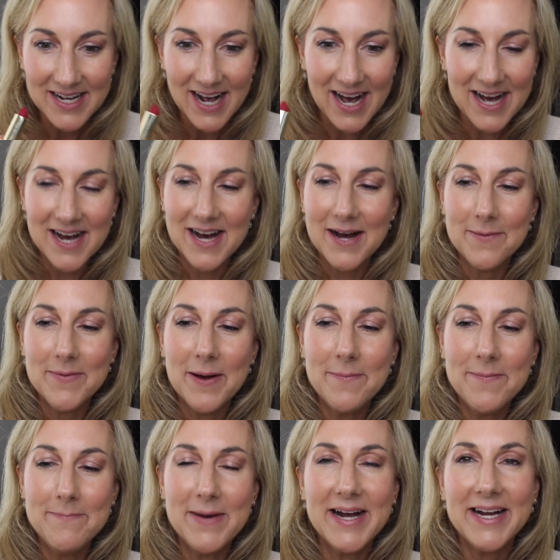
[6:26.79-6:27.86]

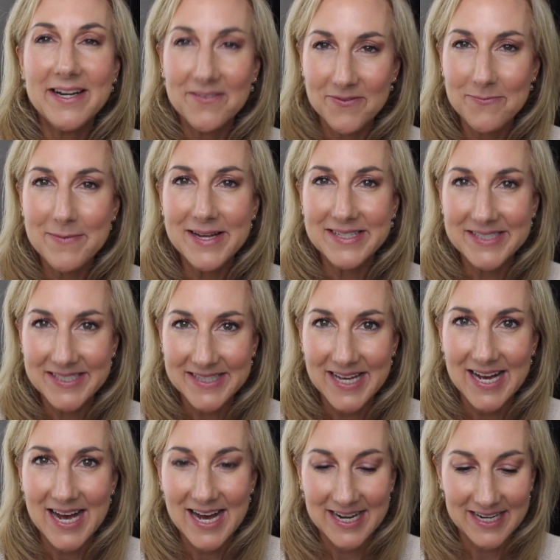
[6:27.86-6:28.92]
Um, might have missed
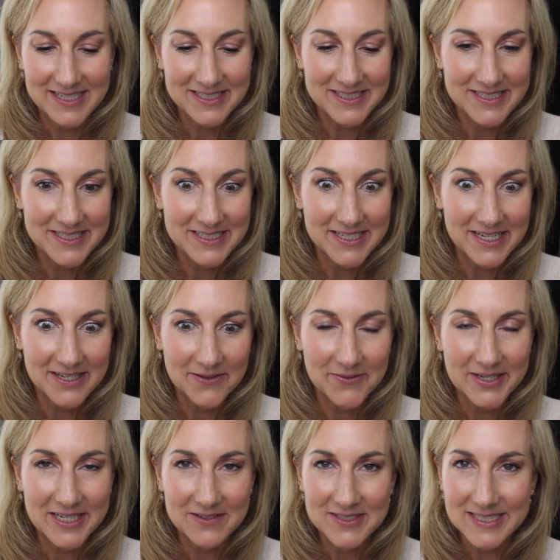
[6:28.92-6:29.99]
that. I should have done it
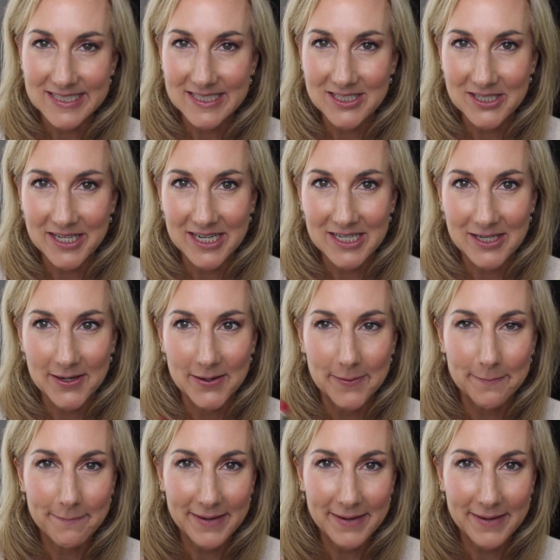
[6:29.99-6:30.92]
when I was a little younger.